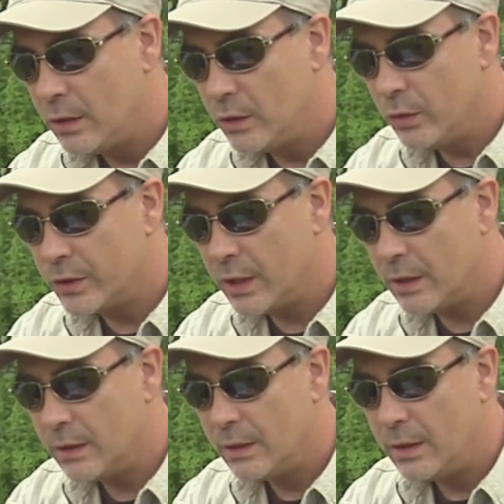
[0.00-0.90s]

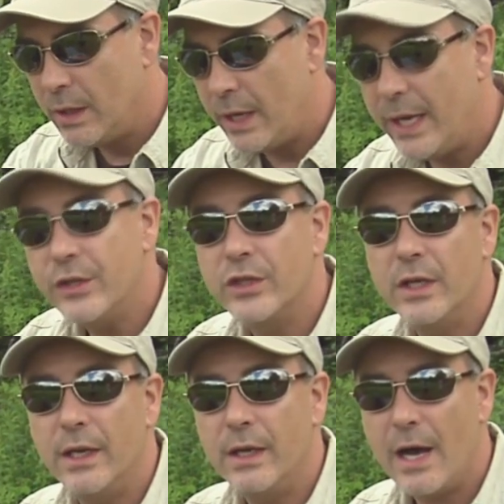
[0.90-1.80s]
using H and
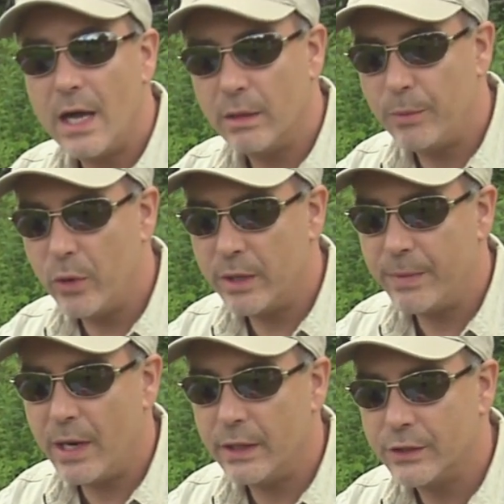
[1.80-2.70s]
N hollow point
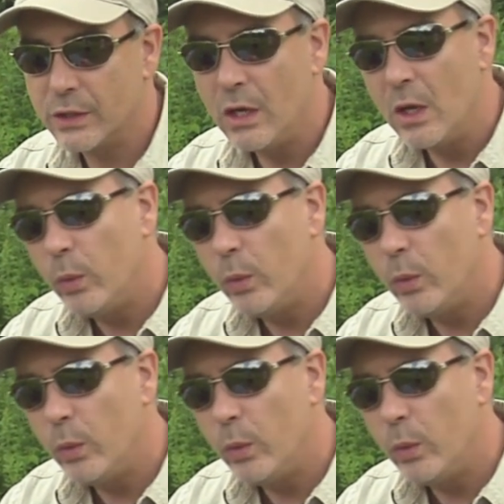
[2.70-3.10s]
pellets.